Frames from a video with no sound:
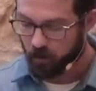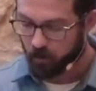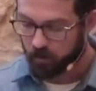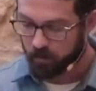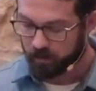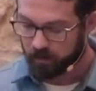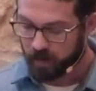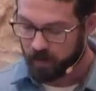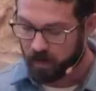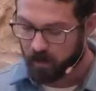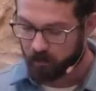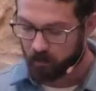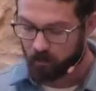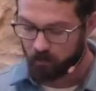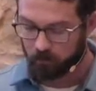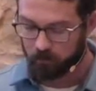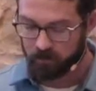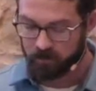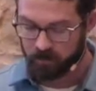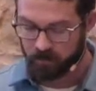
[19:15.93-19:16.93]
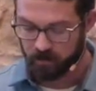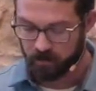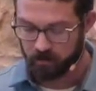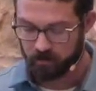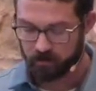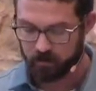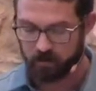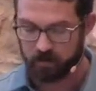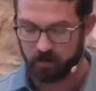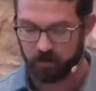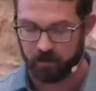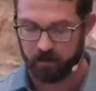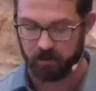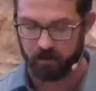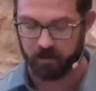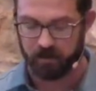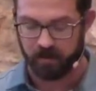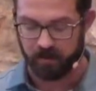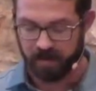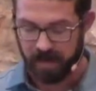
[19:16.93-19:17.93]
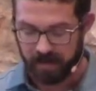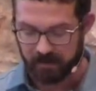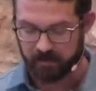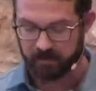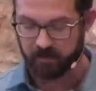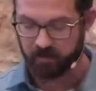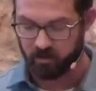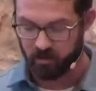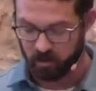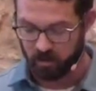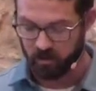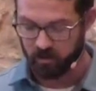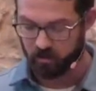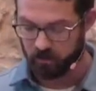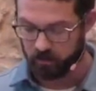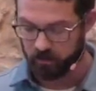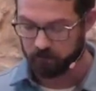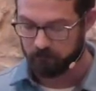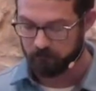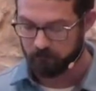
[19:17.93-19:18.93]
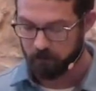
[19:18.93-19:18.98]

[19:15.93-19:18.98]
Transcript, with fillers: when God will return to enact his judgment.